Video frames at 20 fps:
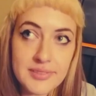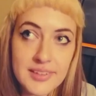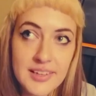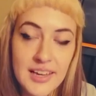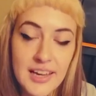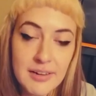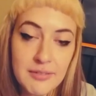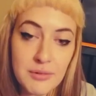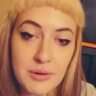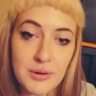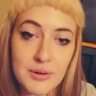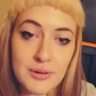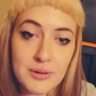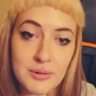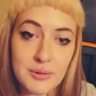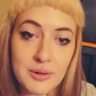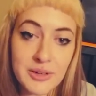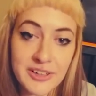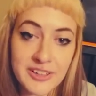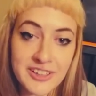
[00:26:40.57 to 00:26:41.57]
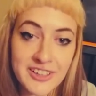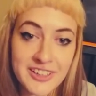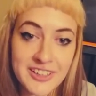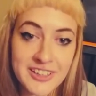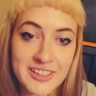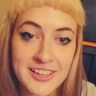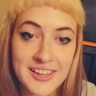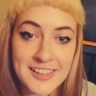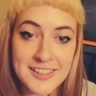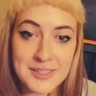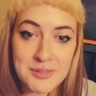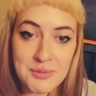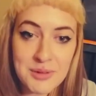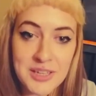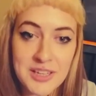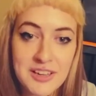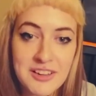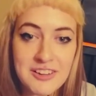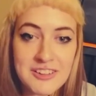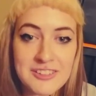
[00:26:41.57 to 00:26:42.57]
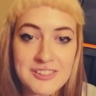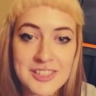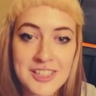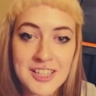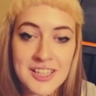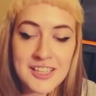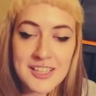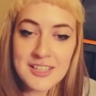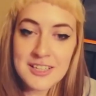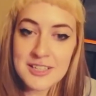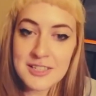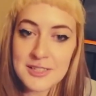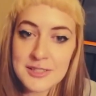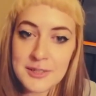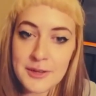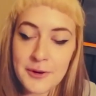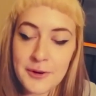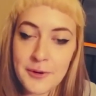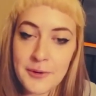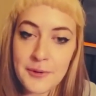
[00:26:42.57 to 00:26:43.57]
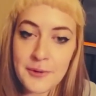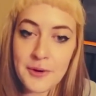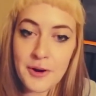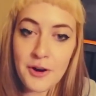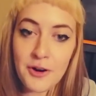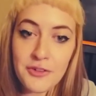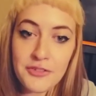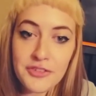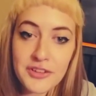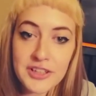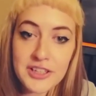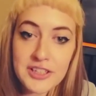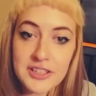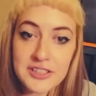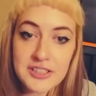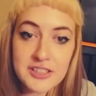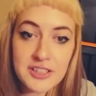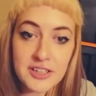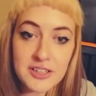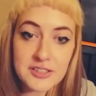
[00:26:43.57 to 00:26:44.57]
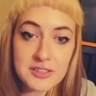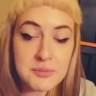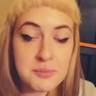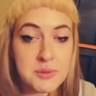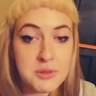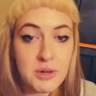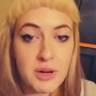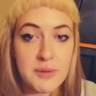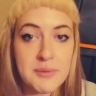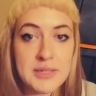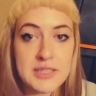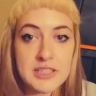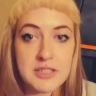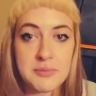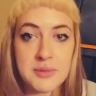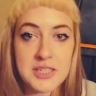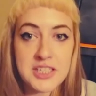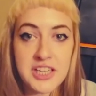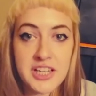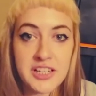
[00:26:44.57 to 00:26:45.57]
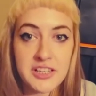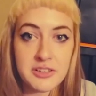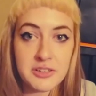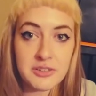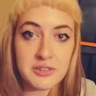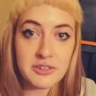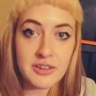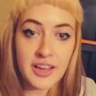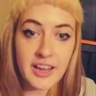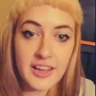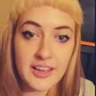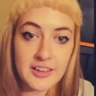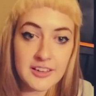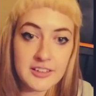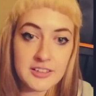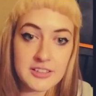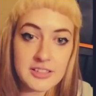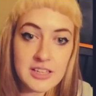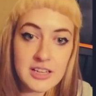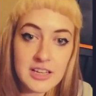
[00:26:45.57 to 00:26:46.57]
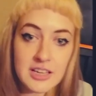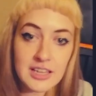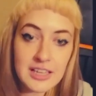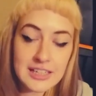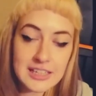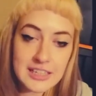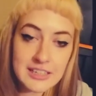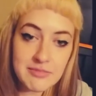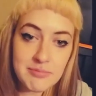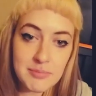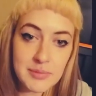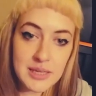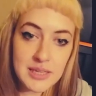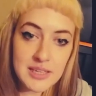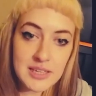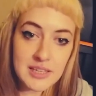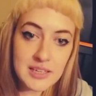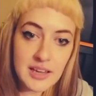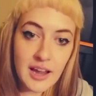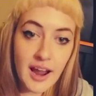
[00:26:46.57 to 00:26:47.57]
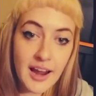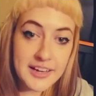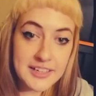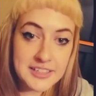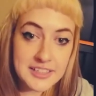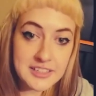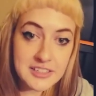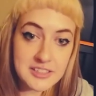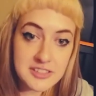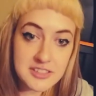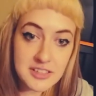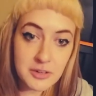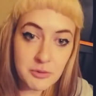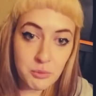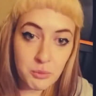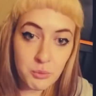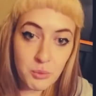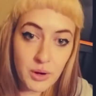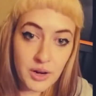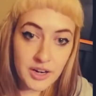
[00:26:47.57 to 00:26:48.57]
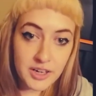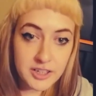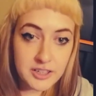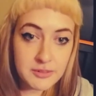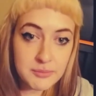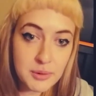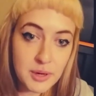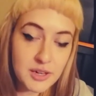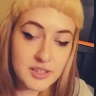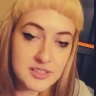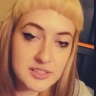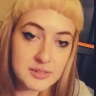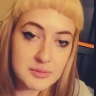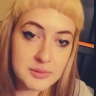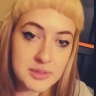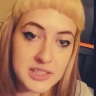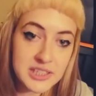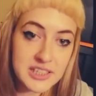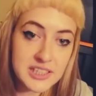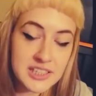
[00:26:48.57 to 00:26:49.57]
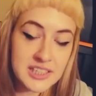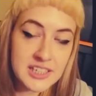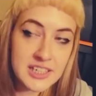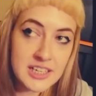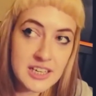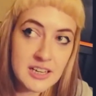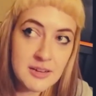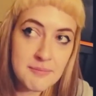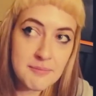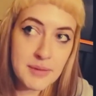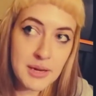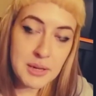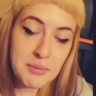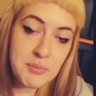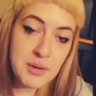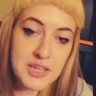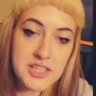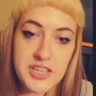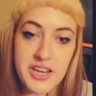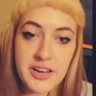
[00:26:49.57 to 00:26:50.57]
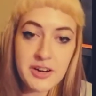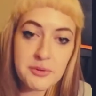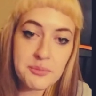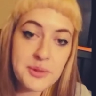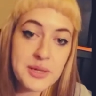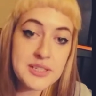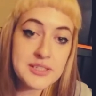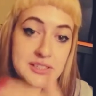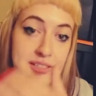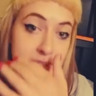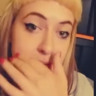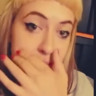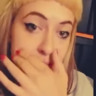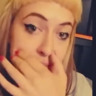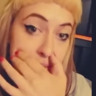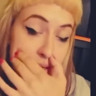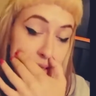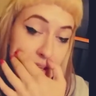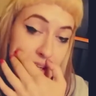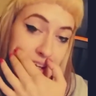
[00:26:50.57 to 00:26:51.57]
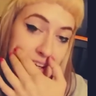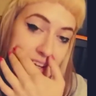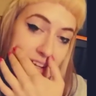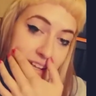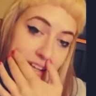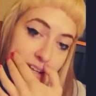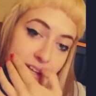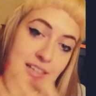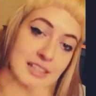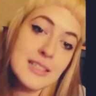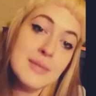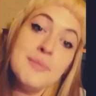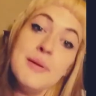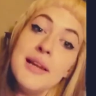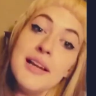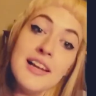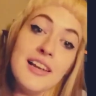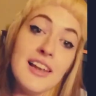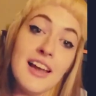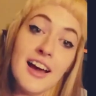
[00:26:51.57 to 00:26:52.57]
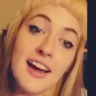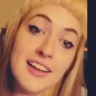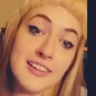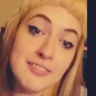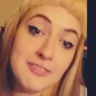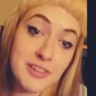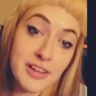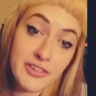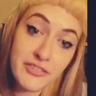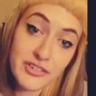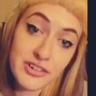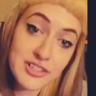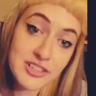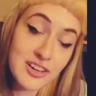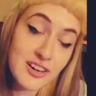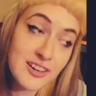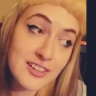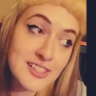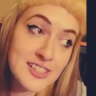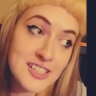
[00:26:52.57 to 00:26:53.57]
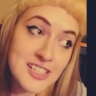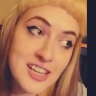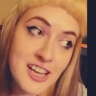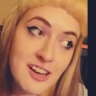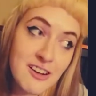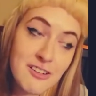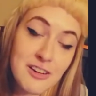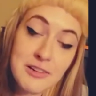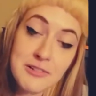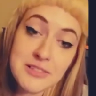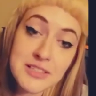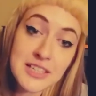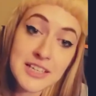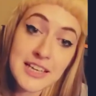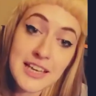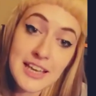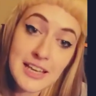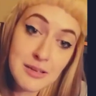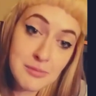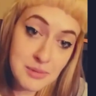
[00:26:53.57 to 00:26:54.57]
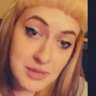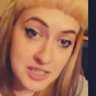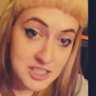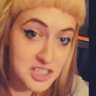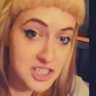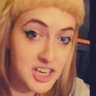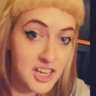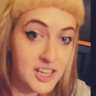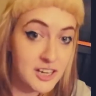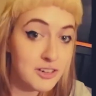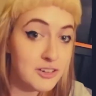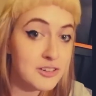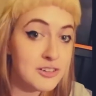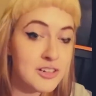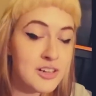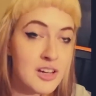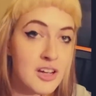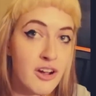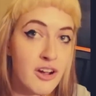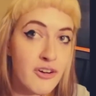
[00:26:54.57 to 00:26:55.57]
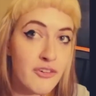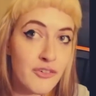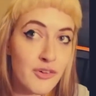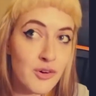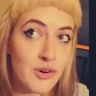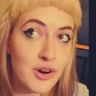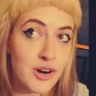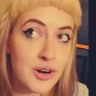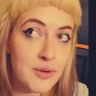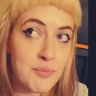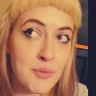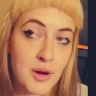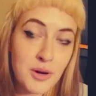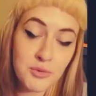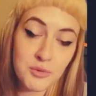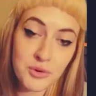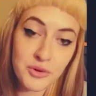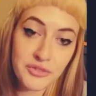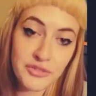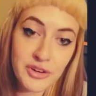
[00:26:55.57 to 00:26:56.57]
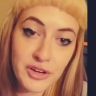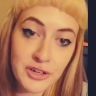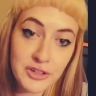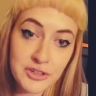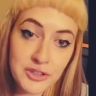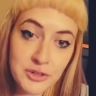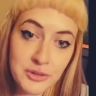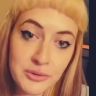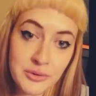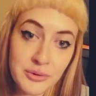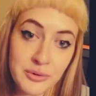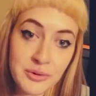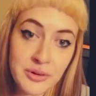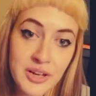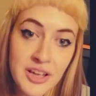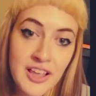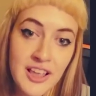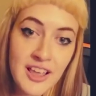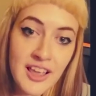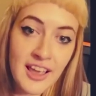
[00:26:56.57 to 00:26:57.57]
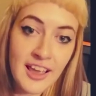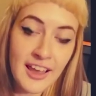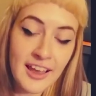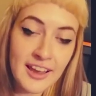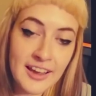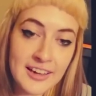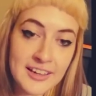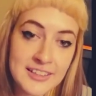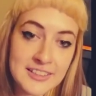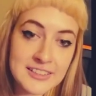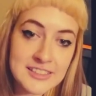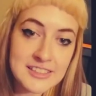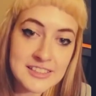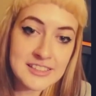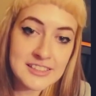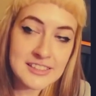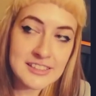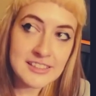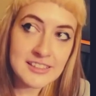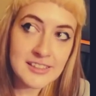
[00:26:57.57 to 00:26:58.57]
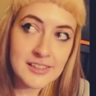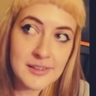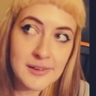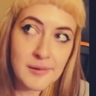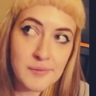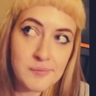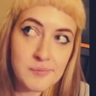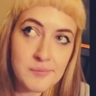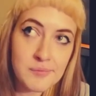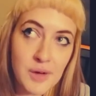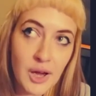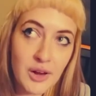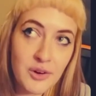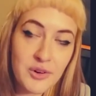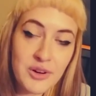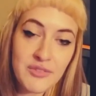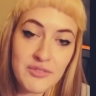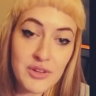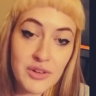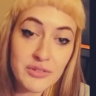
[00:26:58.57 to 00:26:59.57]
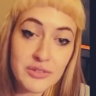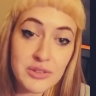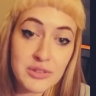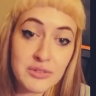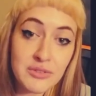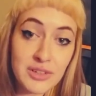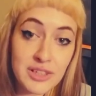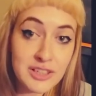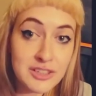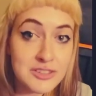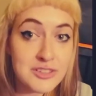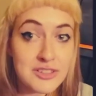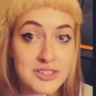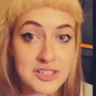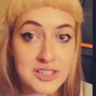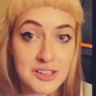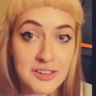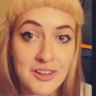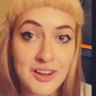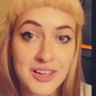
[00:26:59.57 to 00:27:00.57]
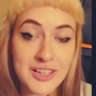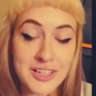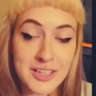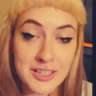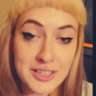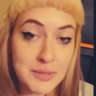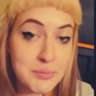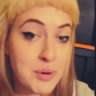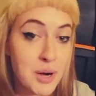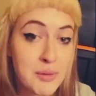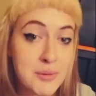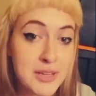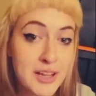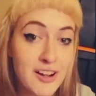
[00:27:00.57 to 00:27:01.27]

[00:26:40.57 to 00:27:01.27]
and we'll work on it as we go. So hopefully start subscribing to my channel and give me ideas on what I could possibly make my channel, because it's it's been a lot. When I first started this channel, it was a gaming channel, or Modern Warfare 2, and I don't even know if those videos are still on here. They probably